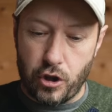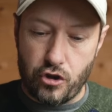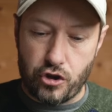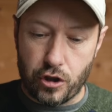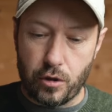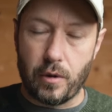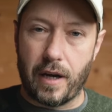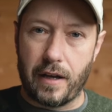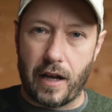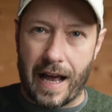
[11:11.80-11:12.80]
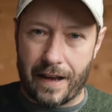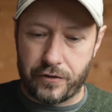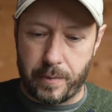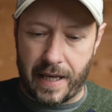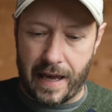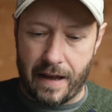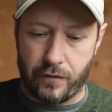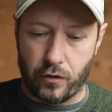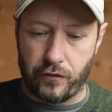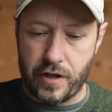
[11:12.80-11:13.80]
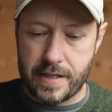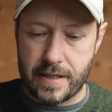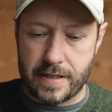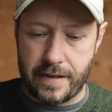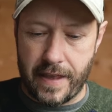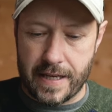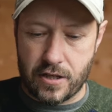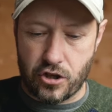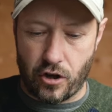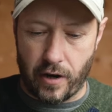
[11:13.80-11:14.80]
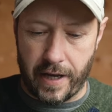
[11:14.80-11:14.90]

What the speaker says: But you do have to be careful. For instance, this shot